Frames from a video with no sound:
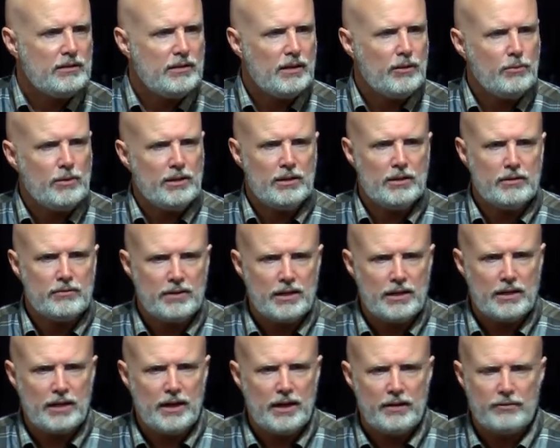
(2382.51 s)
that we live
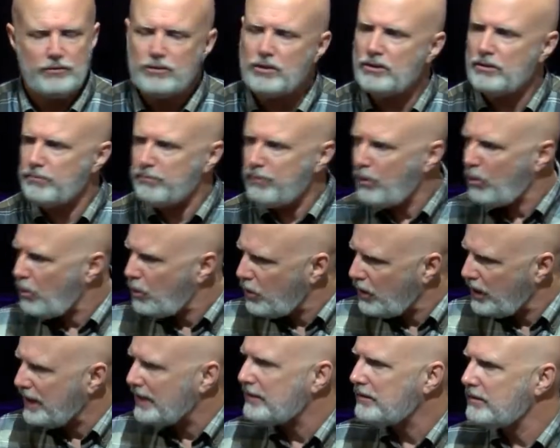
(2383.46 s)
our life to the
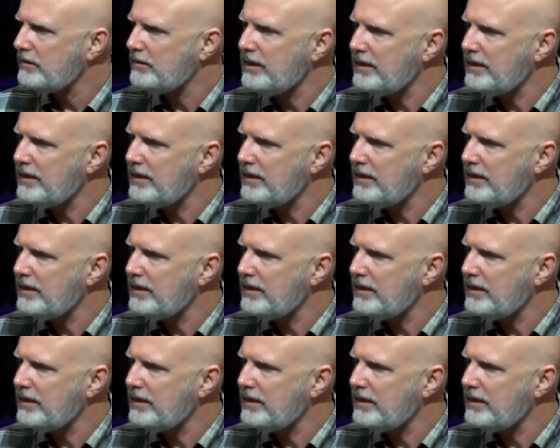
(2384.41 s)
point